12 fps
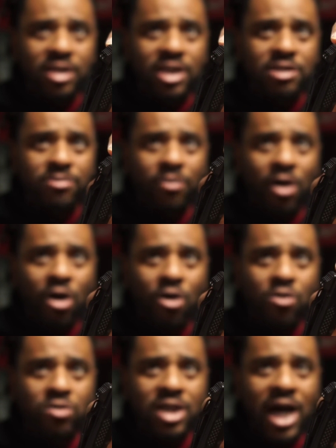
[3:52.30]
This
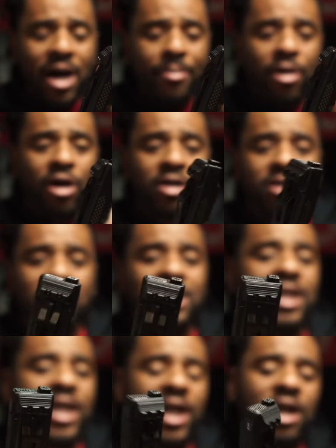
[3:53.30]
whole top part
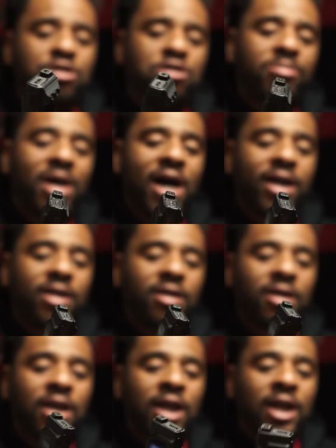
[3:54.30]
does hang out your
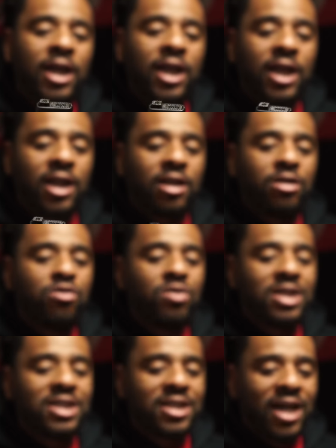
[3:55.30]
pocket and you
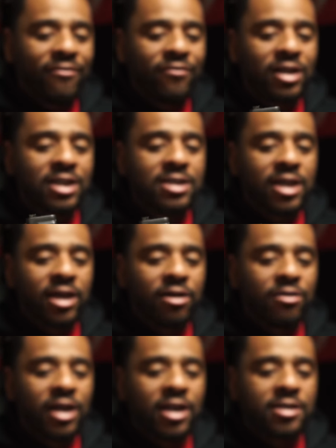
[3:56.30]
can definitely
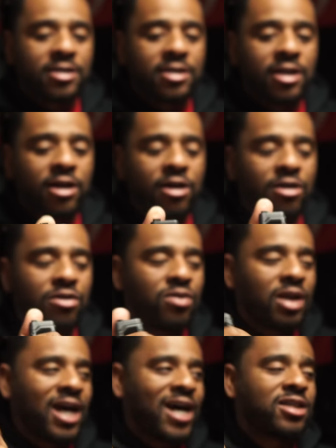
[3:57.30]
tell that it's there. You
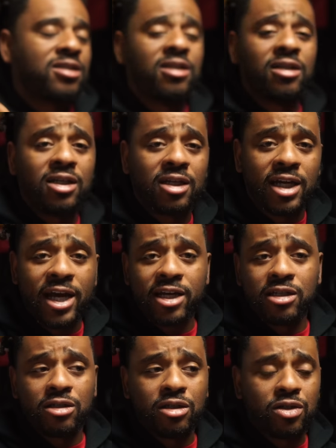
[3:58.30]
could accidentally
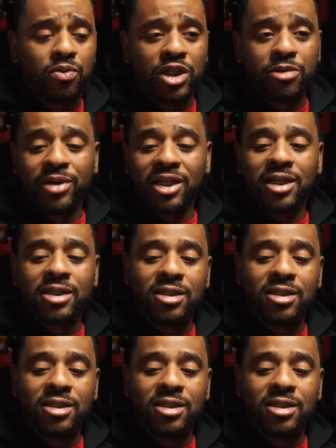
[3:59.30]
engage the switch, but this